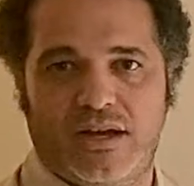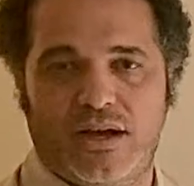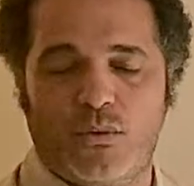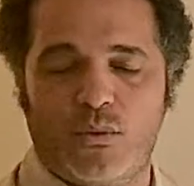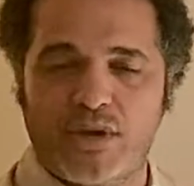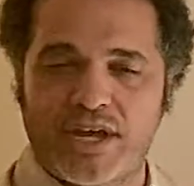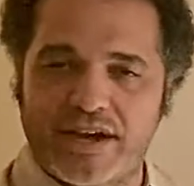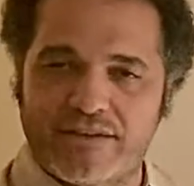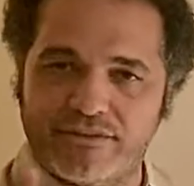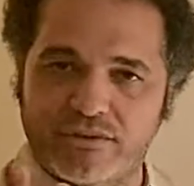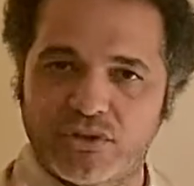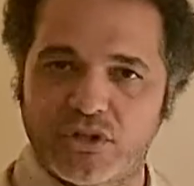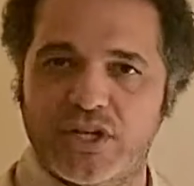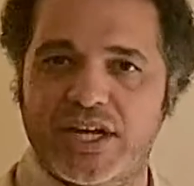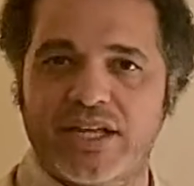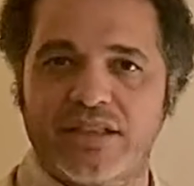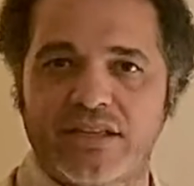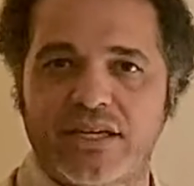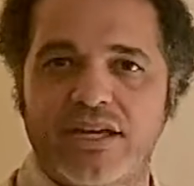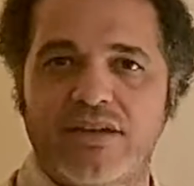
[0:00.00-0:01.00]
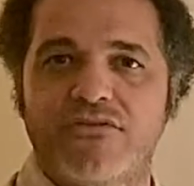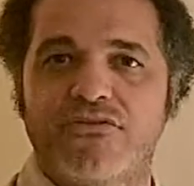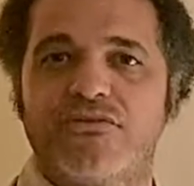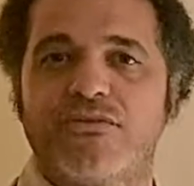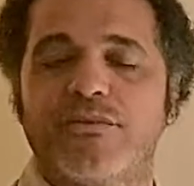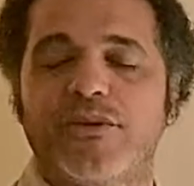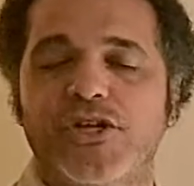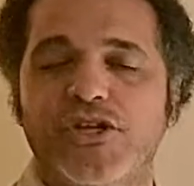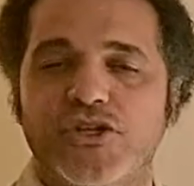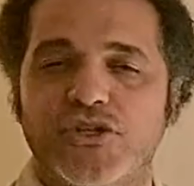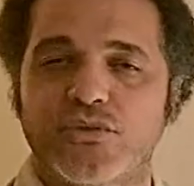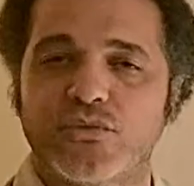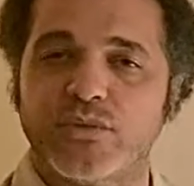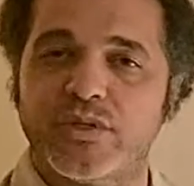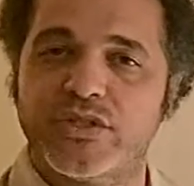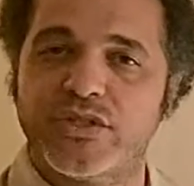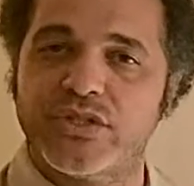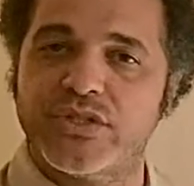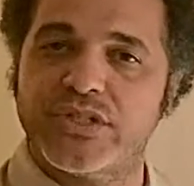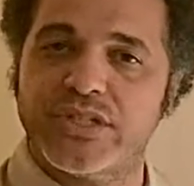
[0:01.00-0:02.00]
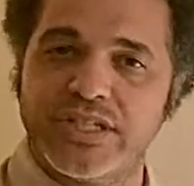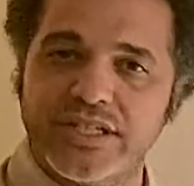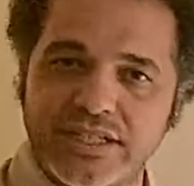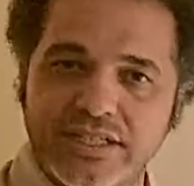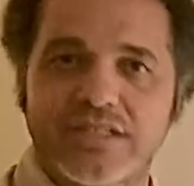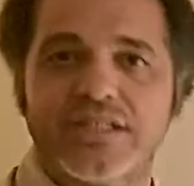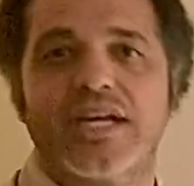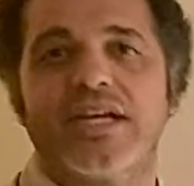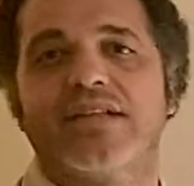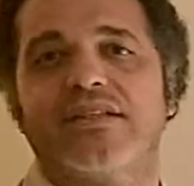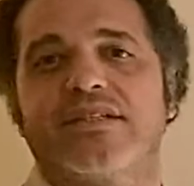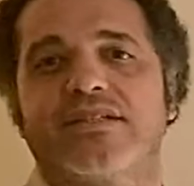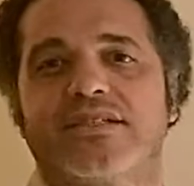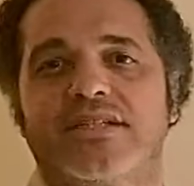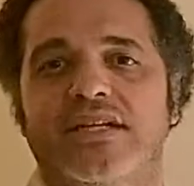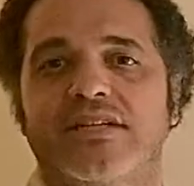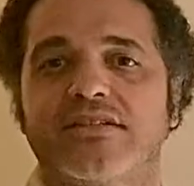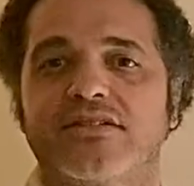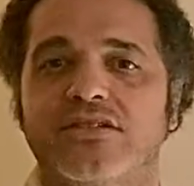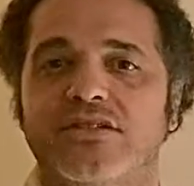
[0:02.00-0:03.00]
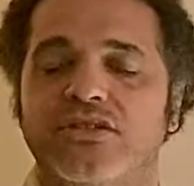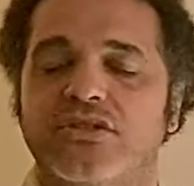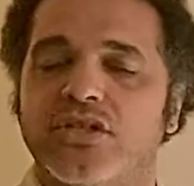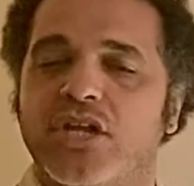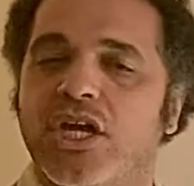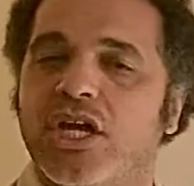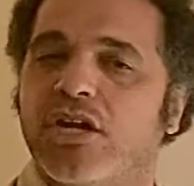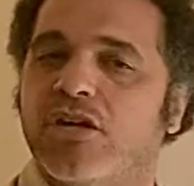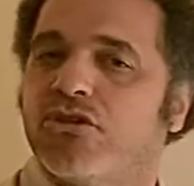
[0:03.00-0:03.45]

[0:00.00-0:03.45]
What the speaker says: We have to look at the information which is inside the sentence